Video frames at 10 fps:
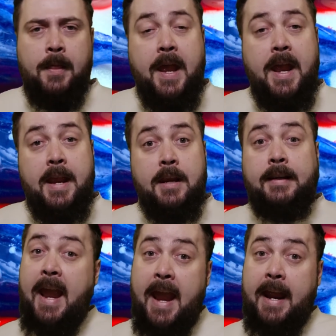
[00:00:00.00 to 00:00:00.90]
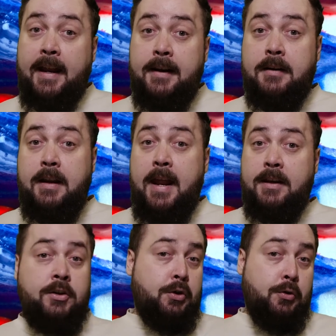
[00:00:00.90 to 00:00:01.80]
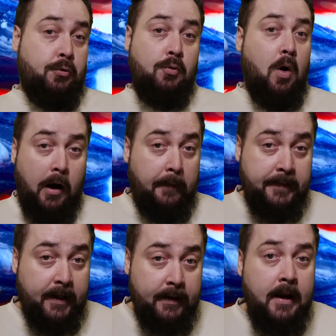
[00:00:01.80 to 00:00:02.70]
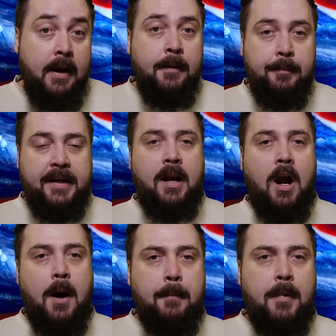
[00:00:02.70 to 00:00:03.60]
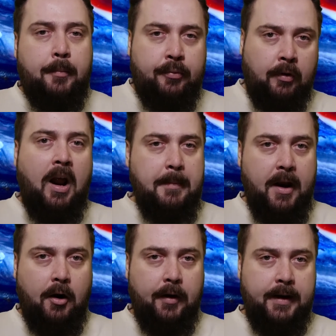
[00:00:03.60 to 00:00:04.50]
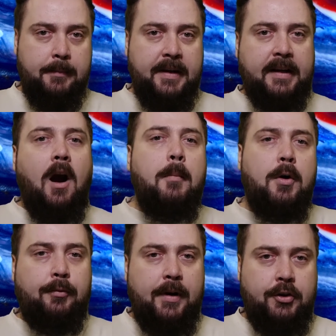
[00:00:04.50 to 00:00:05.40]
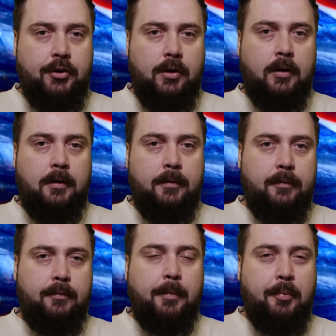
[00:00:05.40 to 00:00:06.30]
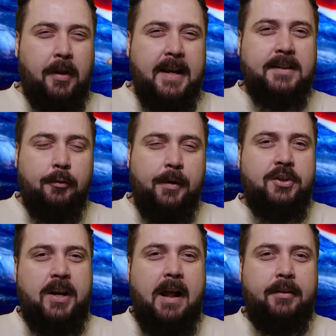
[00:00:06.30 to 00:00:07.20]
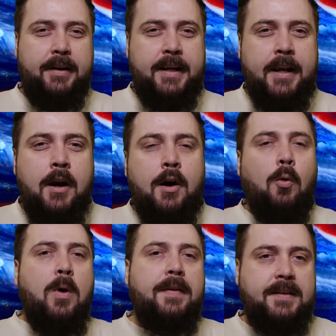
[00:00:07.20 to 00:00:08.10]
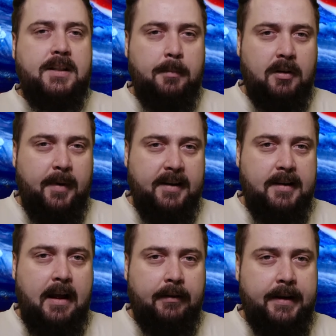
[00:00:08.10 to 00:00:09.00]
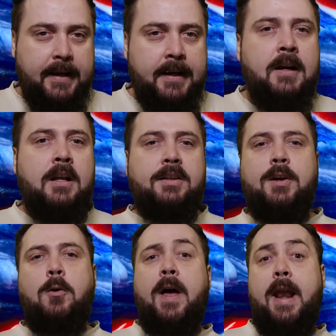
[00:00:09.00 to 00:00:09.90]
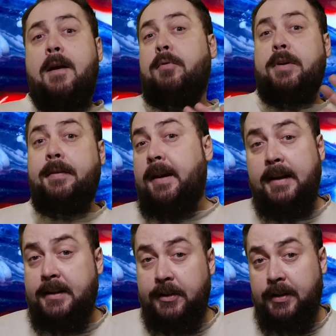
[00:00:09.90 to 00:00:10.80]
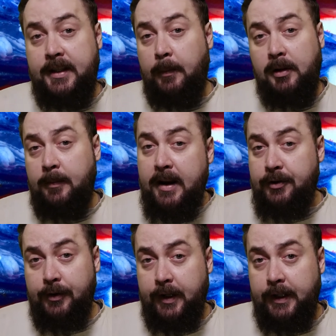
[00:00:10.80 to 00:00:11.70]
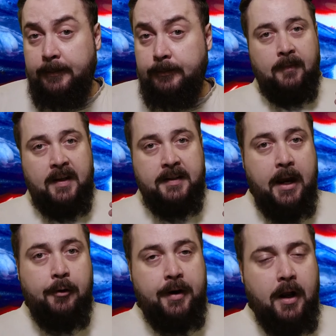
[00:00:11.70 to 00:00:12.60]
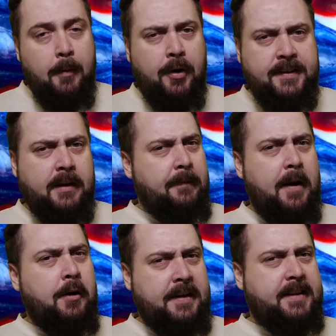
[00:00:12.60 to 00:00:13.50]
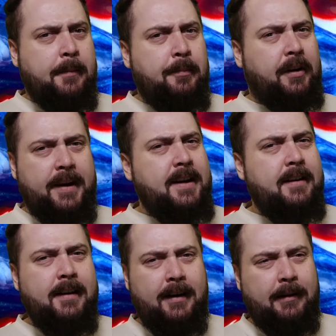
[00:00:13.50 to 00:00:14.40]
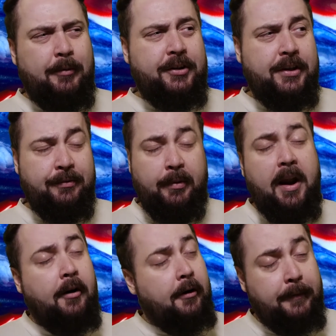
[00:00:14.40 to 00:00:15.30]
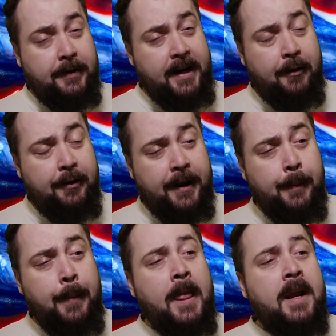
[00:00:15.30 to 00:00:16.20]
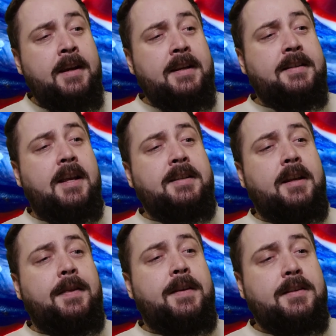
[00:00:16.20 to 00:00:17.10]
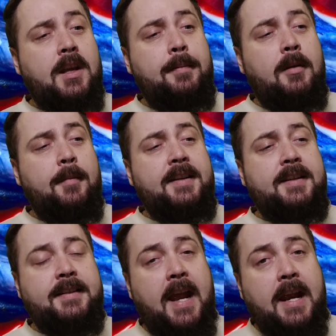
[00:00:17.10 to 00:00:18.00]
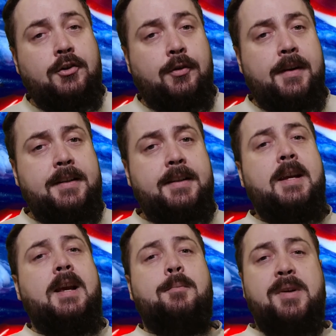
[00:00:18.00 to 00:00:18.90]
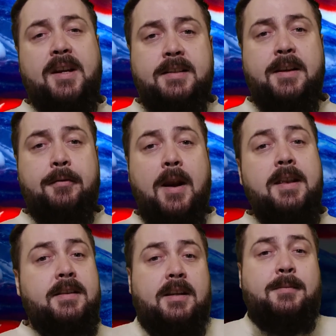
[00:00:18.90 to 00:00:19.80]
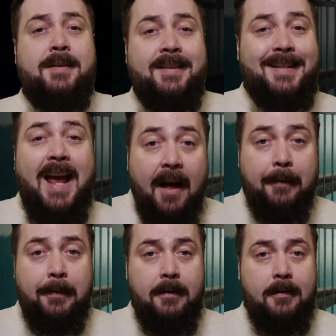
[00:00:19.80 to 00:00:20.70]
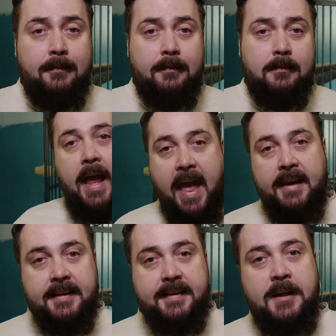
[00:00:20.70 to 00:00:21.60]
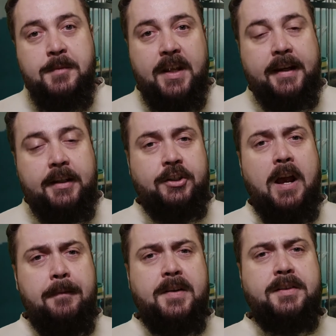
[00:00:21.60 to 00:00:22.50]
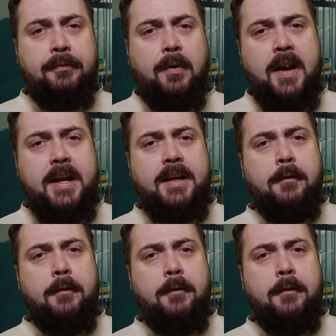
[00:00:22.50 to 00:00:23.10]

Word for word: They can and do often become primary, become original, replace originality with supplementality so that everything is just supplementary Derrida puts it very simply, uh, which is rare for Derrida. He says that the supplement is dangerous because it threatens us with death. And it seems like Jeff is afraid